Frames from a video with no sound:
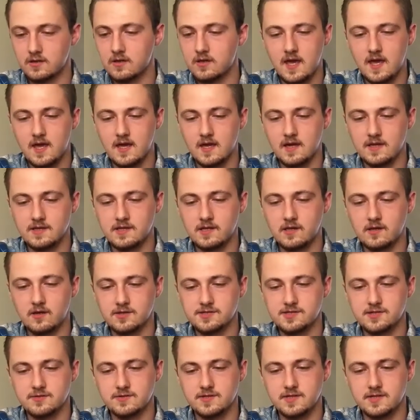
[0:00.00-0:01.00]
And he
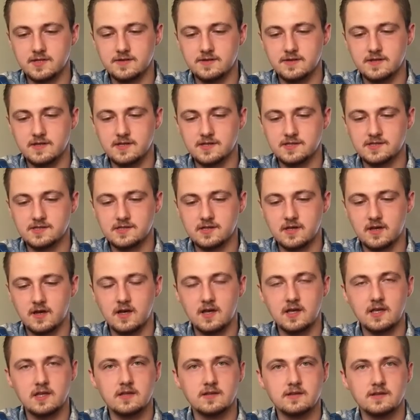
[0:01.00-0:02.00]
also did this
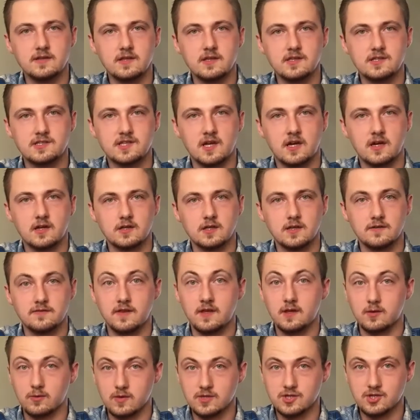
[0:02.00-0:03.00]
in the style of
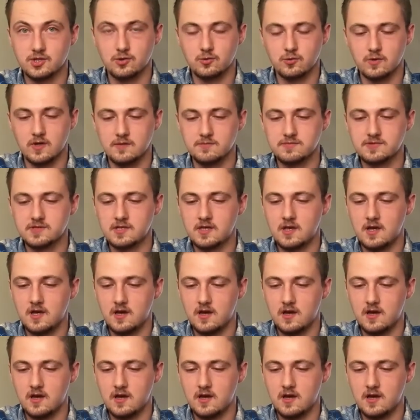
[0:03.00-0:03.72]
the original whips.